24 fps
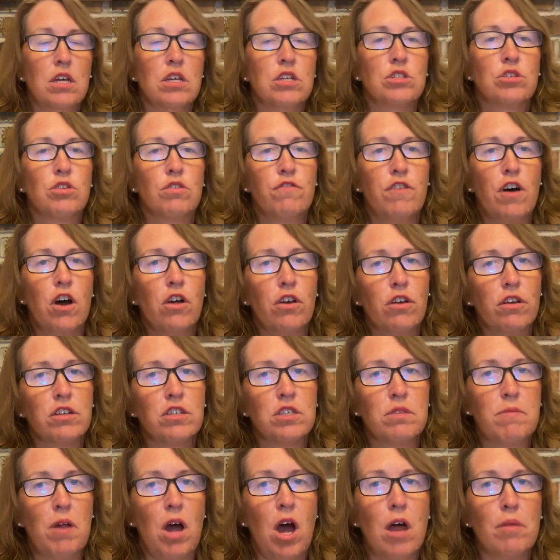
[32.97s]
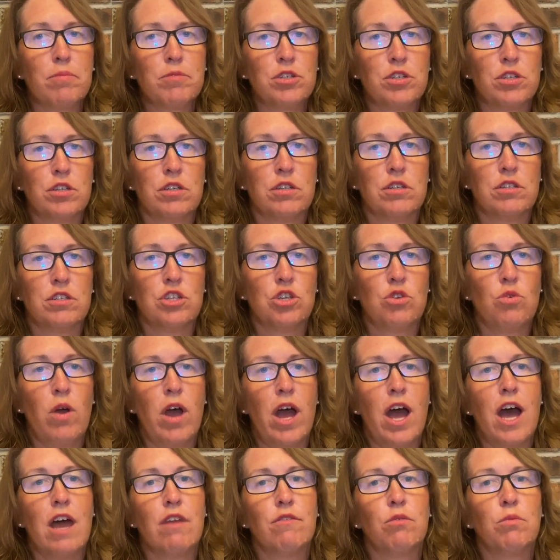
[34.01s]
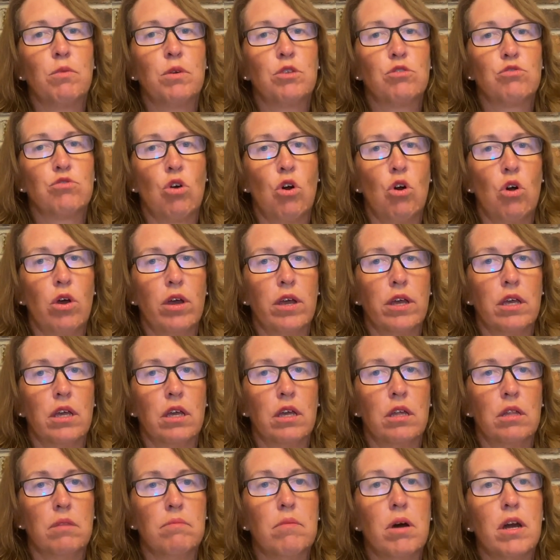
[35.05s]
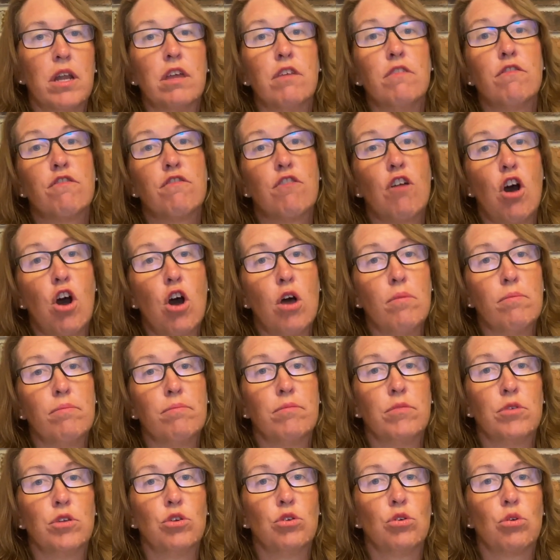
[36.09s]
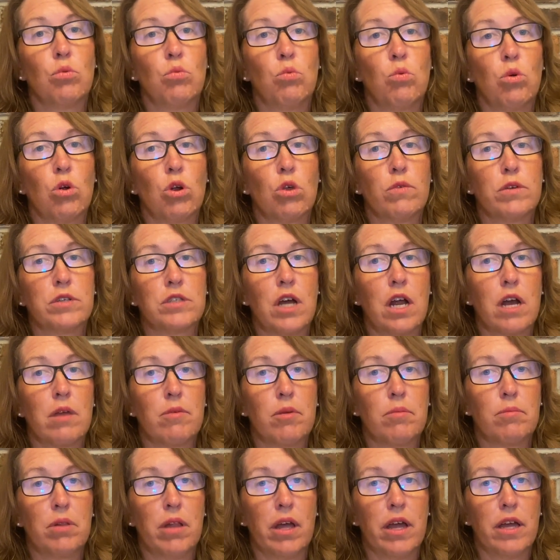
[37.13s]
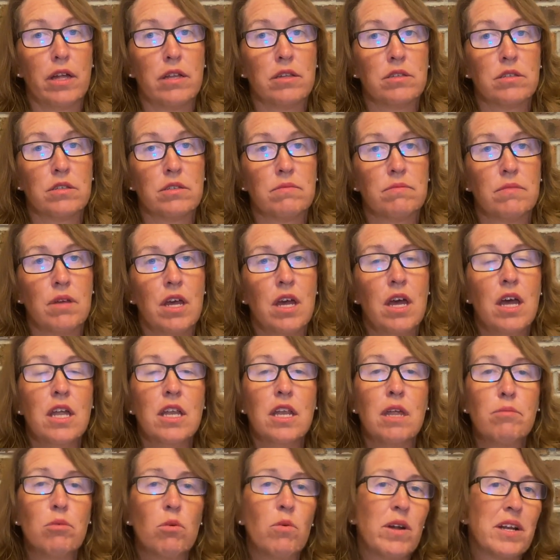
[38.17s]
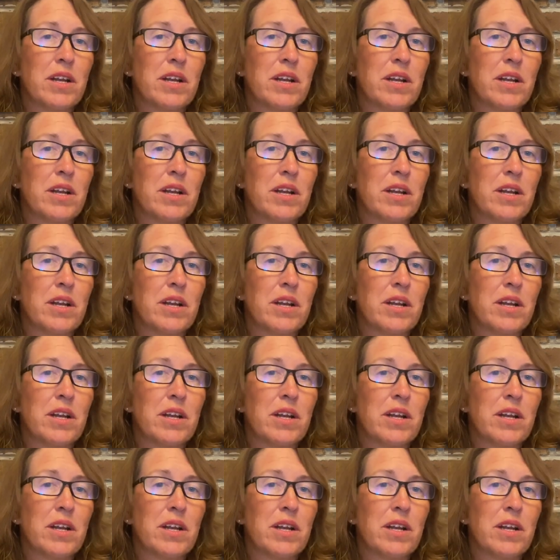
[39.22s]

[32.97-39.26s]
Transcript: So following are some options you have in withdrawing money from your work retirement plans. Number